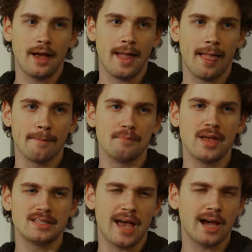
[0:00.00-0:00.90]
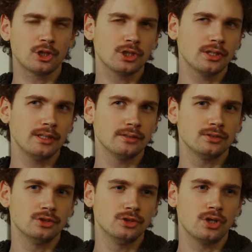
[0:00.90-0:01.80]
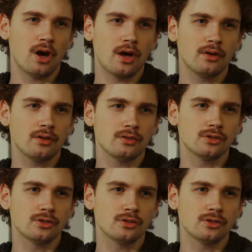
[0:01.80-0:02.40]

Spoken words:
it's actually not